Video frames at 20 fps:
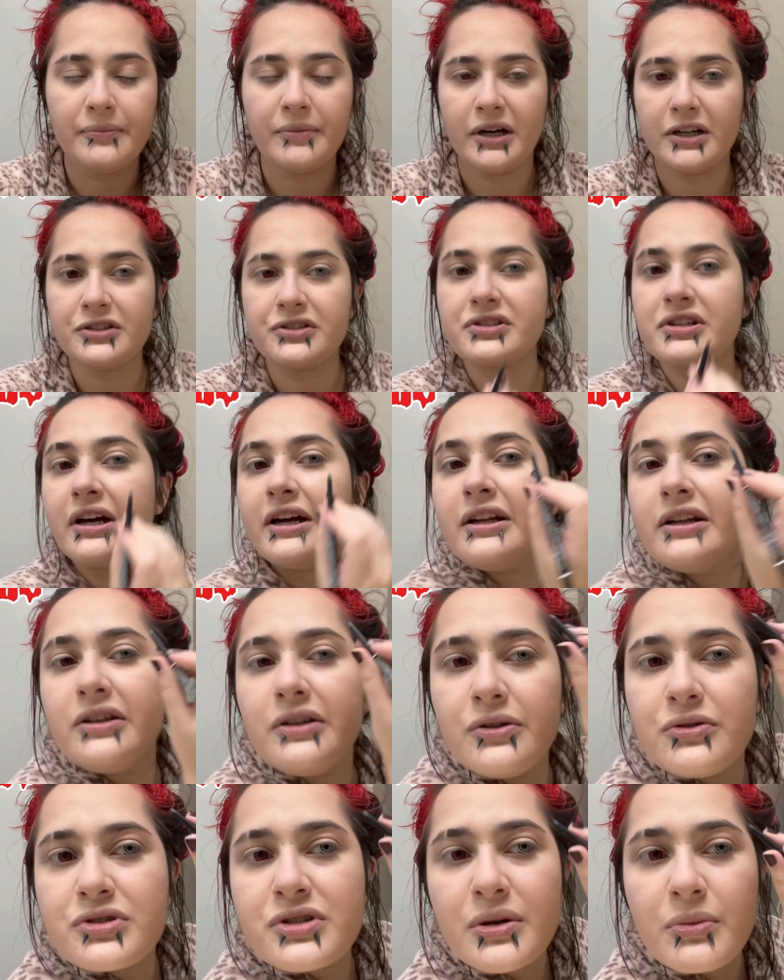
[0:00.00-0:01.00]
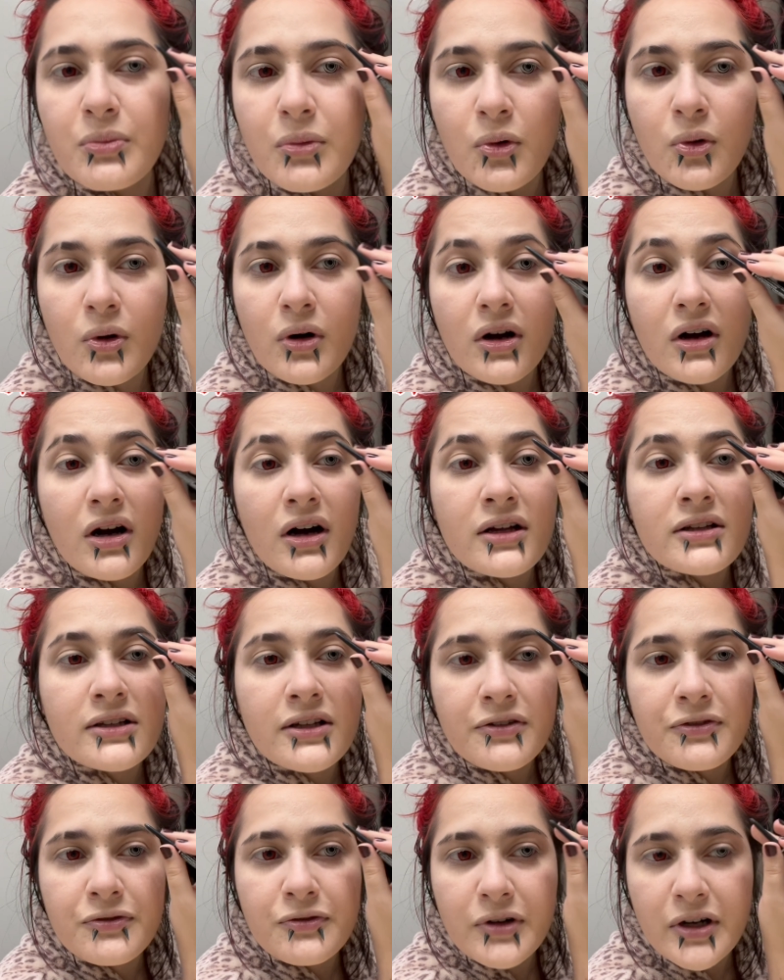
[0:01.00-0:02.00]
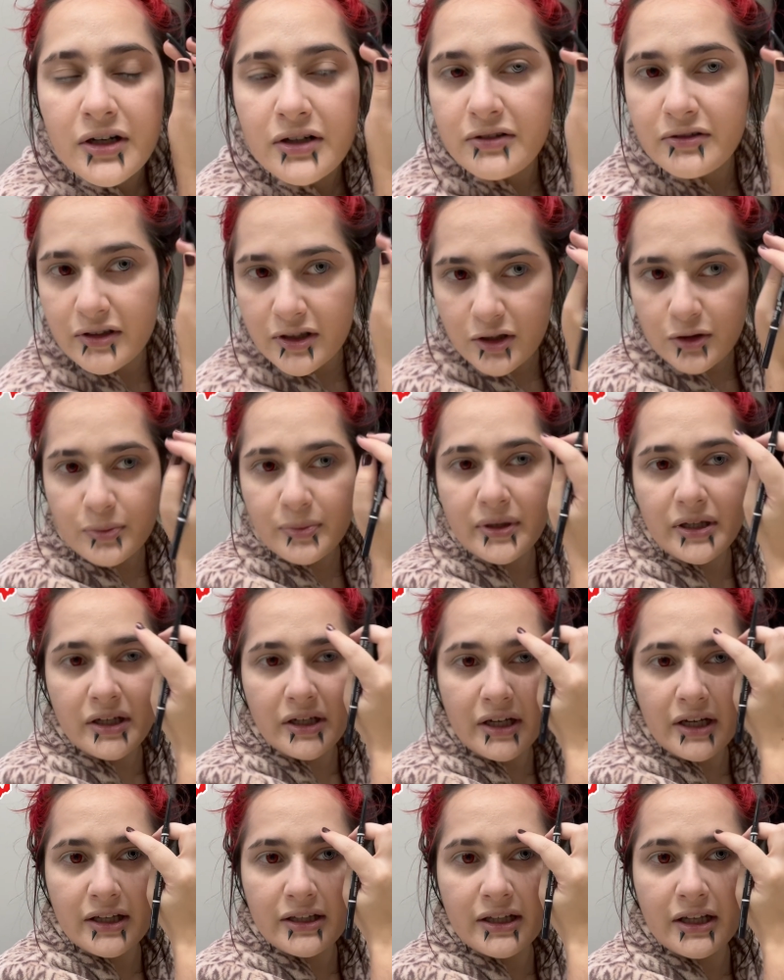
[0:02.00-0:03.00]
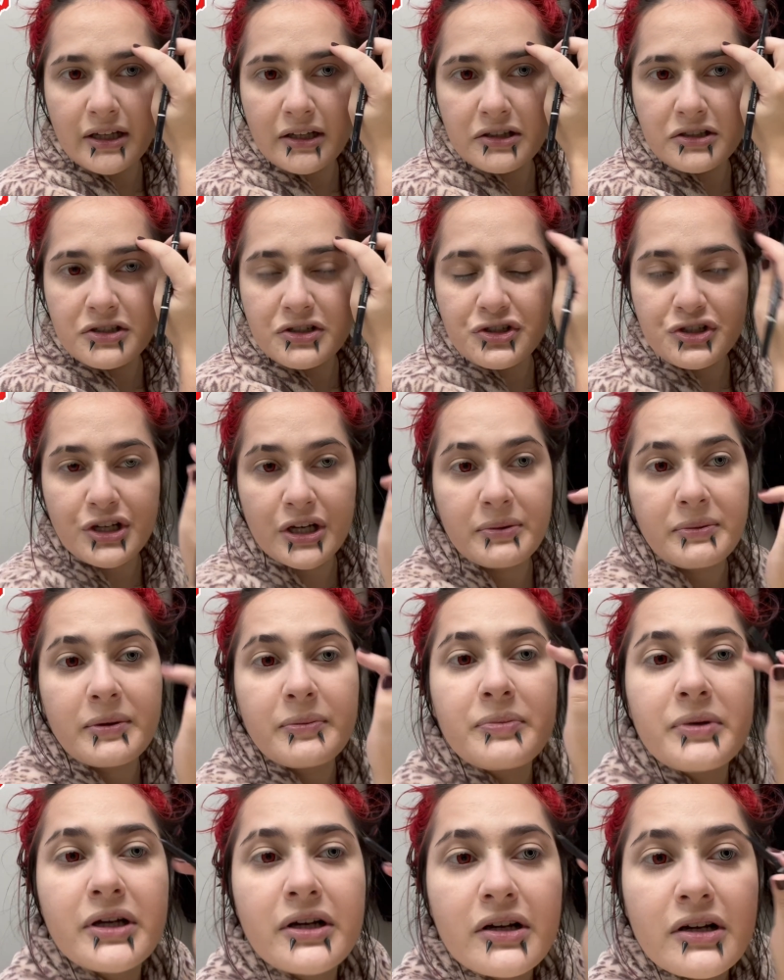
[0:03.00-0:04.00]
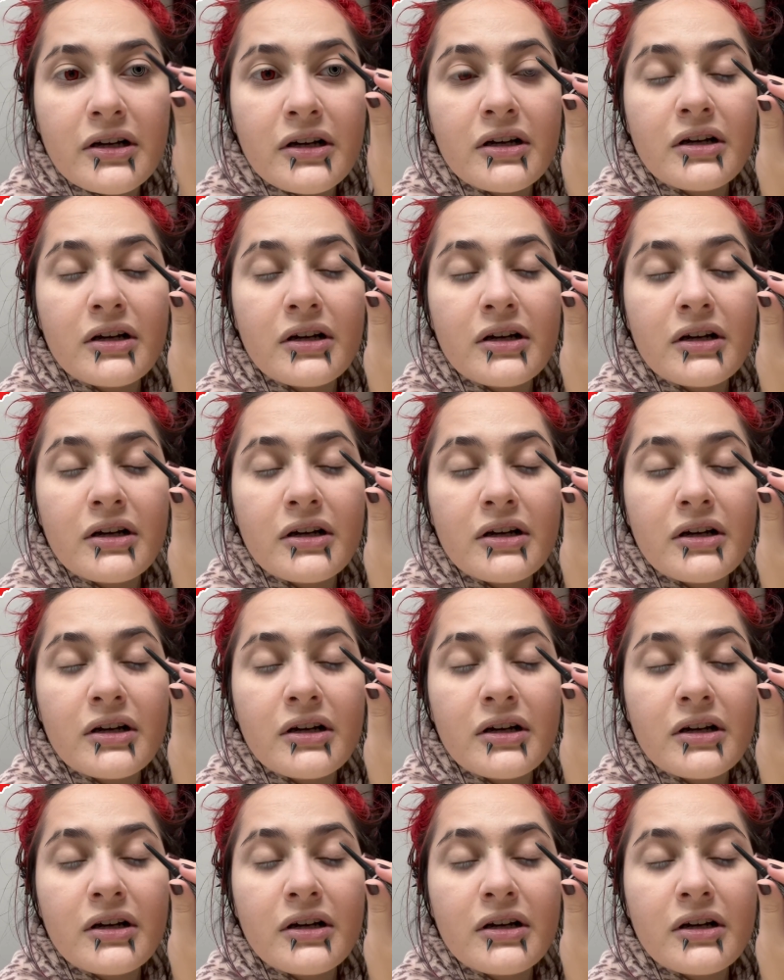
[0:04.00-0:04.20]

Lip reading: I just kind of use it more on the front a little bit and then to shape up here.